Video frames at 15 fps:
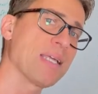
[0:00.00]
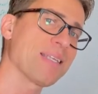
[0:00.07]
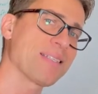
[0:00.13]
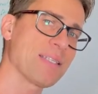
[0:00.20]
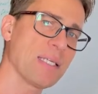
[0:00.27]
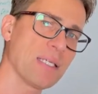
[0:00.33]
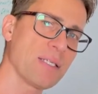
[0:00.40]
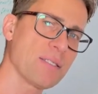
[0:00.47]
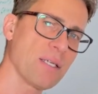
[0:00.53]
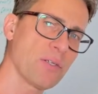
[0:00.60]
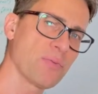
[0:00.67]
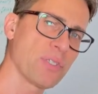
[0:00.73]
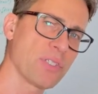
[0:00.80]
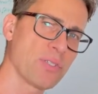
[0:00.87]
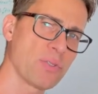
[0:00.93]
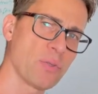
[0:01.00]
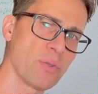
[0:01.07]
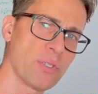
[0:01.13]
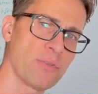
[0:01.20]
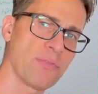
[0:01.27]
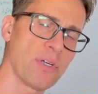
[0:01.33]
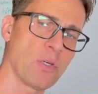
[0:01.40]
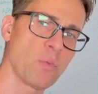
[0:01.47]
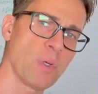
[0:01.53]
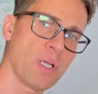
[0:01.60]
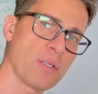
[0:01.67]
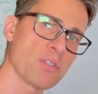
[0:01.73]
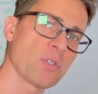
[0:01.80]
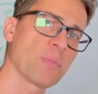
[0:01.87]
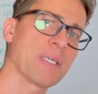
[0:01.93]
Zinc is not really stored very
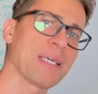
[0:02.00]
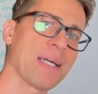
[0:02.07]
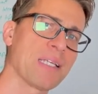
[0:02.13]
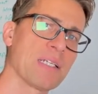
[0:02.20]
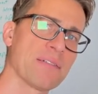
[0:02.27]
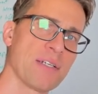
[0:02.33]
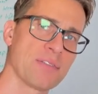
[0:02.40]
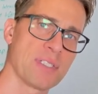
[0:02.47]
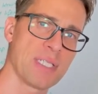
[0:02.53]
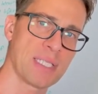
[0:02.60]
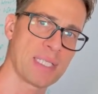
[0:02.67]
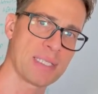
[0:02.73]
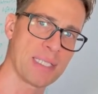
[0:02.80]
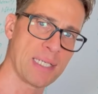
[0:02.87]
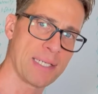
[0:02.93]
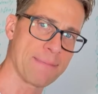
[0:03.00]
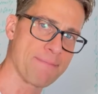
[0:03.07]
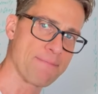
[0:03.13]
well, so we kind of have to take it daily.